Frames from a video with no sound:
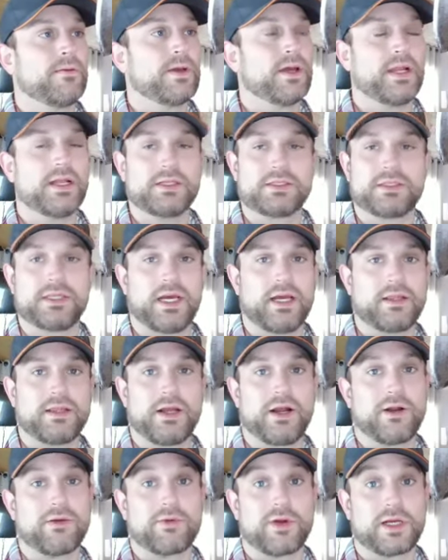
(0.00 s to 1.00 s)
And it sat
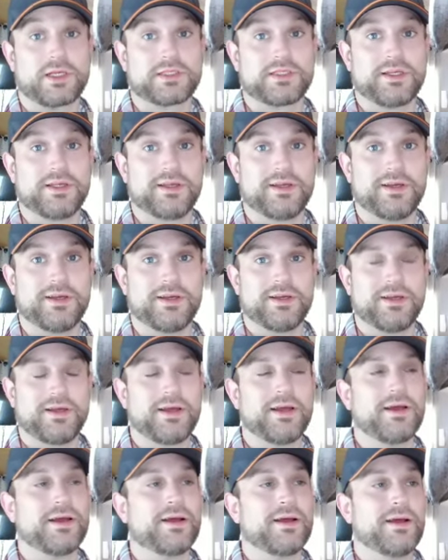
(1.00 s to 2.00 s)
there and rusted.
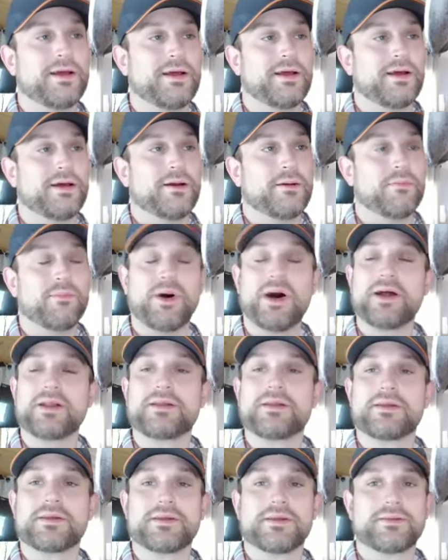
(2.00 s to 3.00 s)

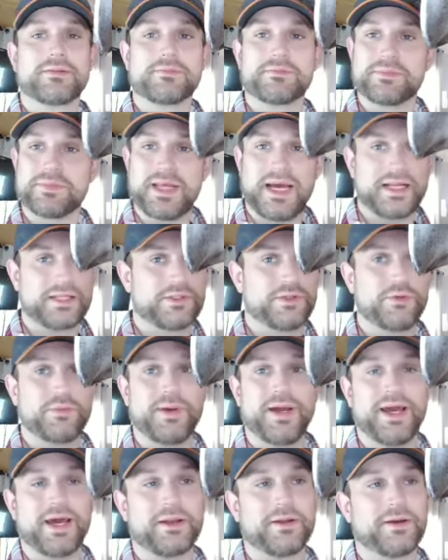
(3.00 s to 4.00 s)
But not too
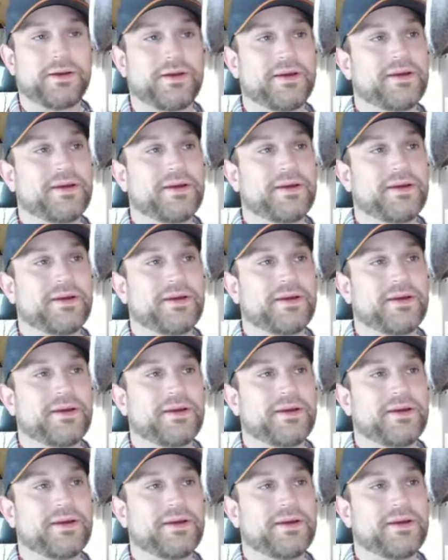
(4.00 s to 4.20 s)
bad.